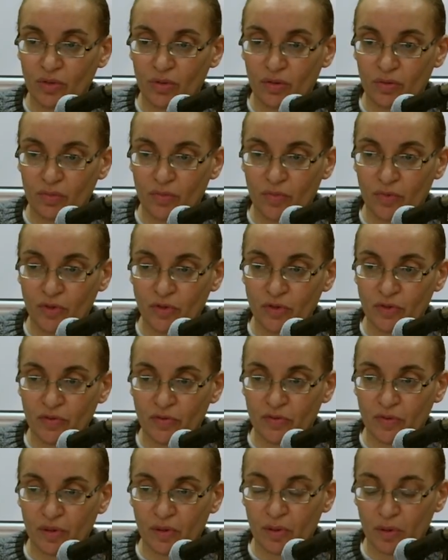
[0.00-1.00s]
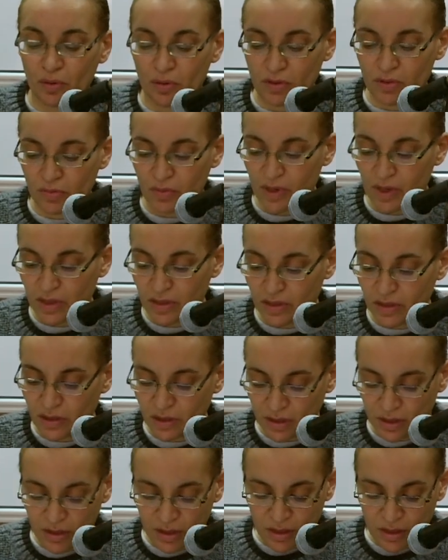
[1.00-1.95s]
or most of the gold was